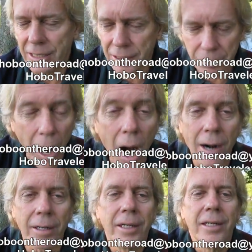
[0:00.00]

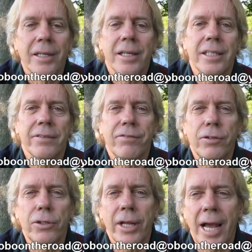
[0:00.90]
smart, and the
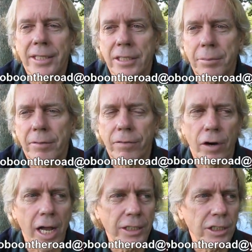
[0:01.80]
food has to be
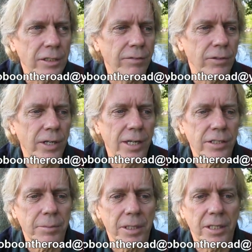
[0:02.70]
fresh, and the food has
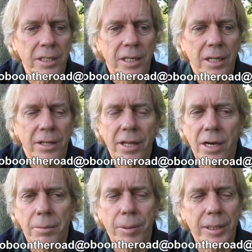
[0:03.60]
to be
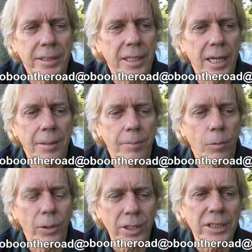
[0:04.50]
there. But
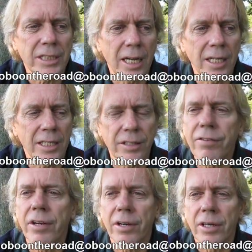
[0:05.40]
what they're selling is
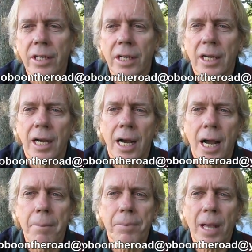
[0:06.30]
fear.
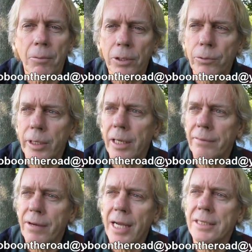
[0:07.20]
I wouldn't
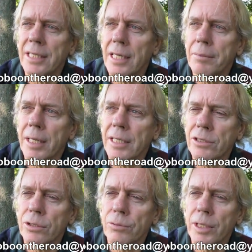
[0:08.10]
advise anybody
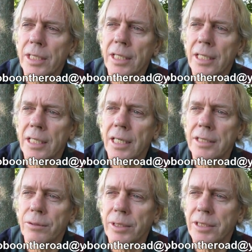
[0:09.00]
to read
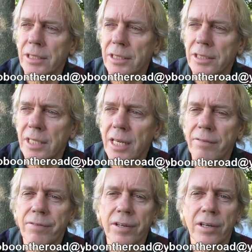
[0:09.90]
what is it, A State
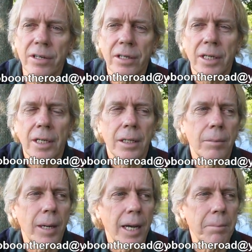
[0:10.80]
of Fear
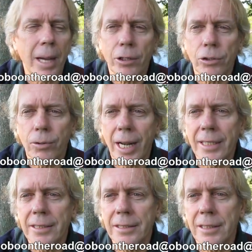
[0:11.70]
by Michael
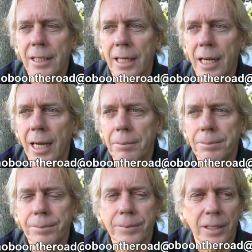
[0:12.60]
Crichton.
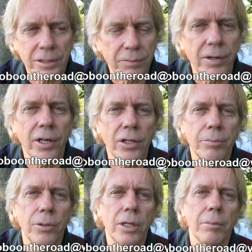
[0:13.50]
It's a very
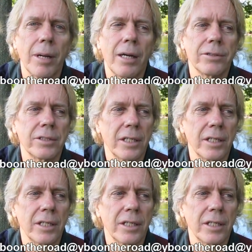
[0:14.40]
good book about